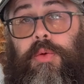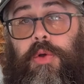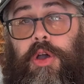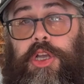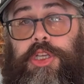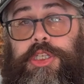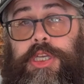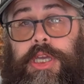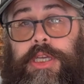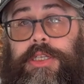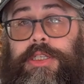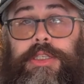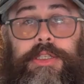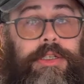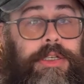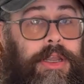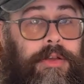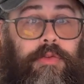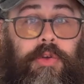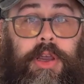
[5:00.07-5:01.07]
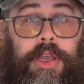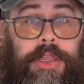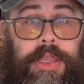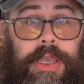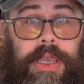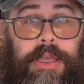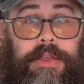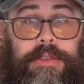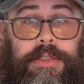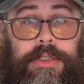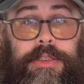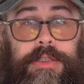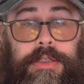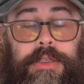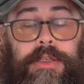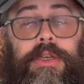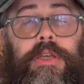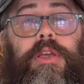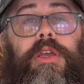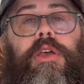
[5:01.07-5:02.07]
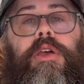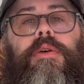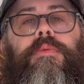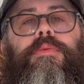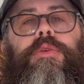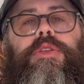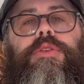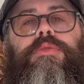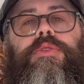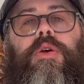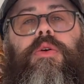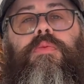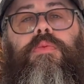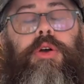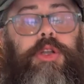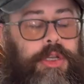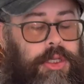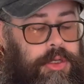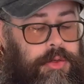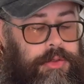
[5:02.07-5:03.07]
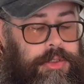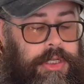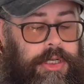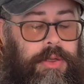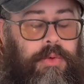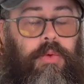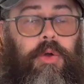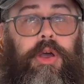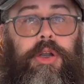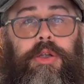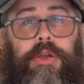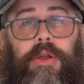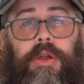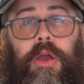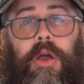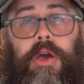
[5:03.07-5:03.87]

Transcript: wash eggs, never anything else. But you don't want to use any water